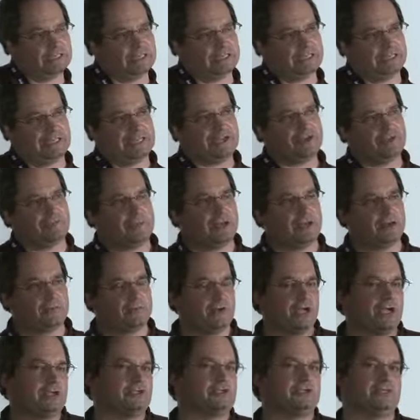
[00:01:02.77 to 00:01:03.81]
incubator
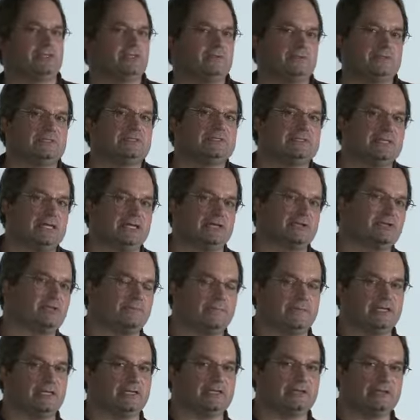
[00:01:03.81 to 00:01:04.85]
project that was intended to
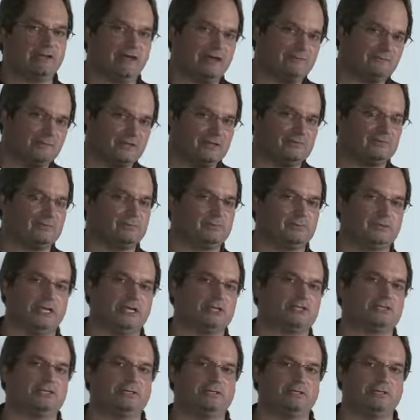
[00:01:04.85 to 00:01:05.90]
be a top-level
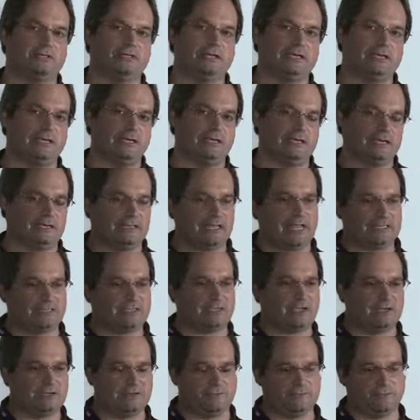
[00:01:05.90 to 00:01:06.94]
project, and that's
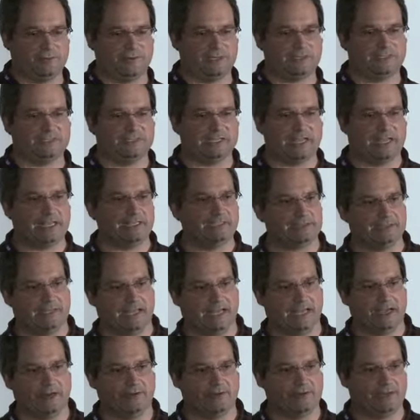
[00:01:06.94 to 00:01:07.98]
kind of where it stands
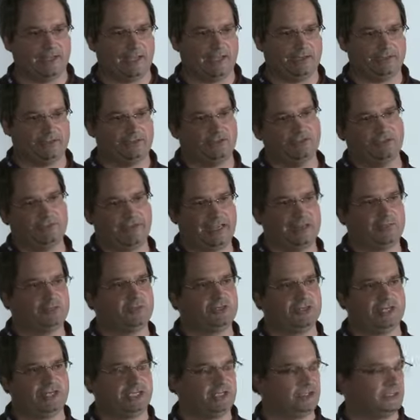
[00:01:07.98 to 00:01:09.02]
now. It had 2 name
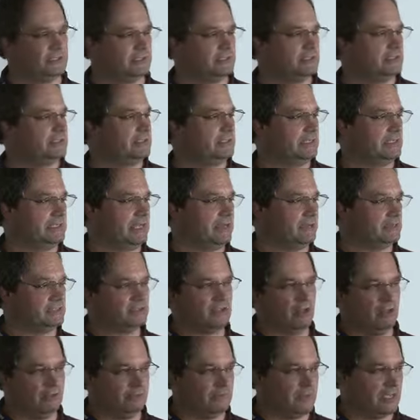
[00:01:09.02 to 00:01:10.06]
changes, and now it's
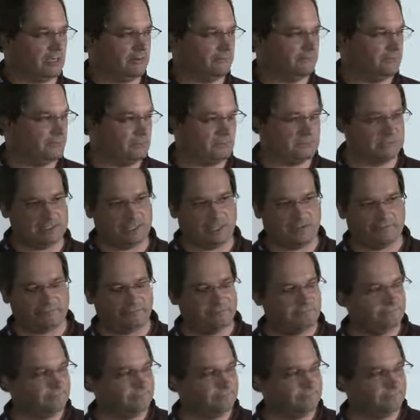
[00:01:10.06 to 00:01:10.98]
called Manifold CF.